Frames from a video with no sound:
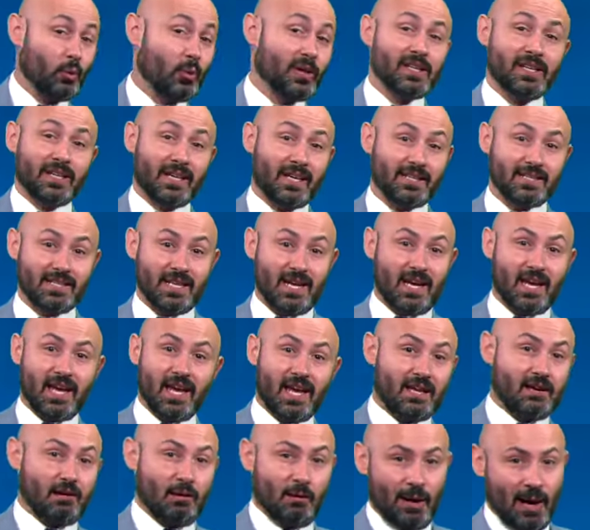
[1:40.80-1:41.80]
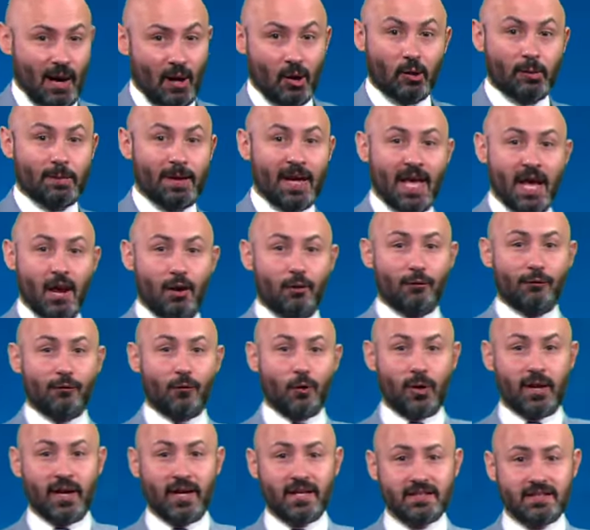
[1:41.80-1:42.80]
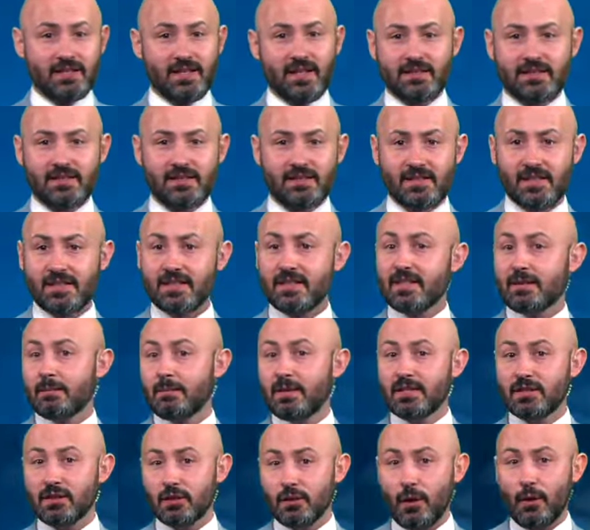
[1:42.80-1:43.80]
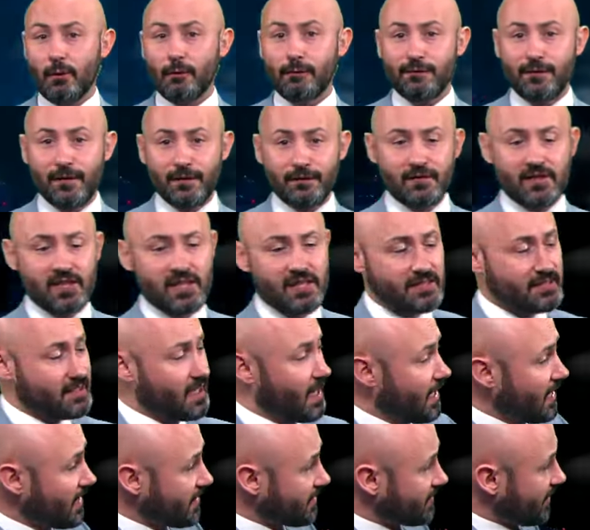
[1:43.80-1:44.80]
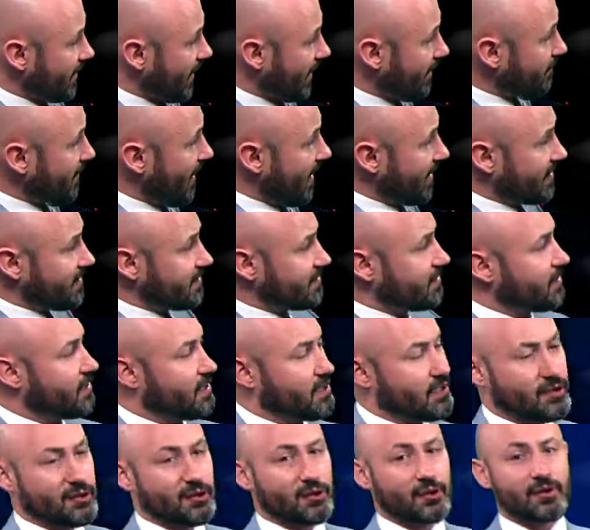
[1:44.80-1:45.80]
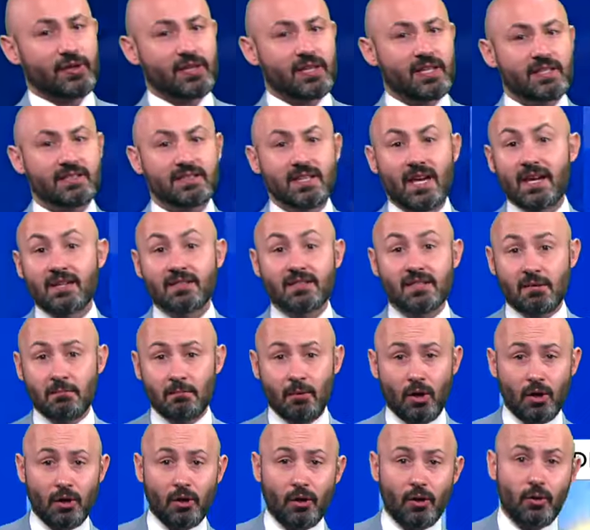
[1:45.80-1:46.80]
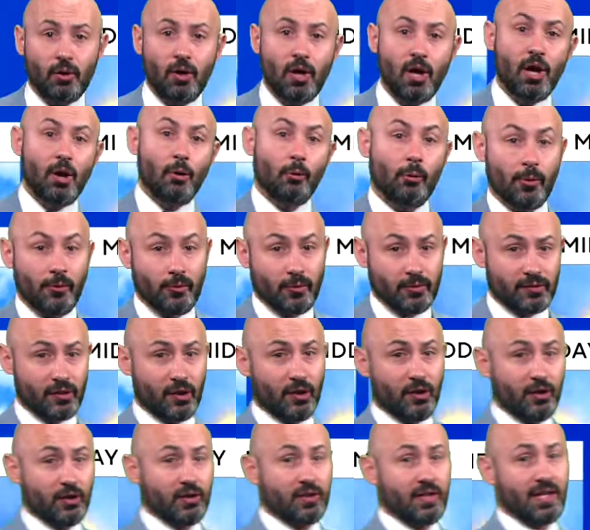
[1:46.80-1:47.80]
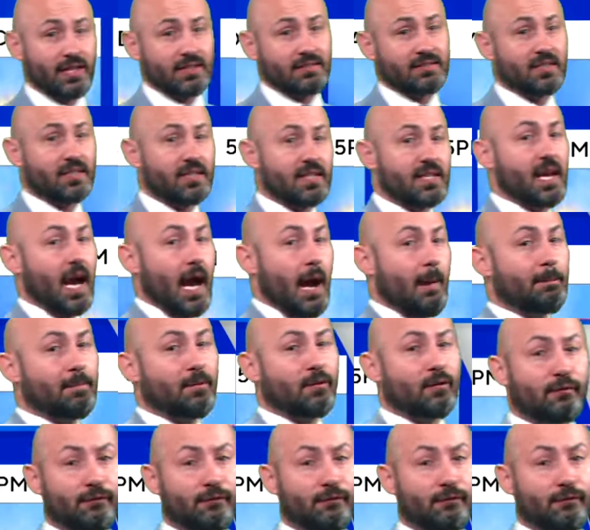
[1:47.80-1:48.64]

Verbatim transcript: weekend ahead. Our hour by hour forecast takes us into the mid to low 50s. Tonight back into the 30s and tomorrow we return into the upper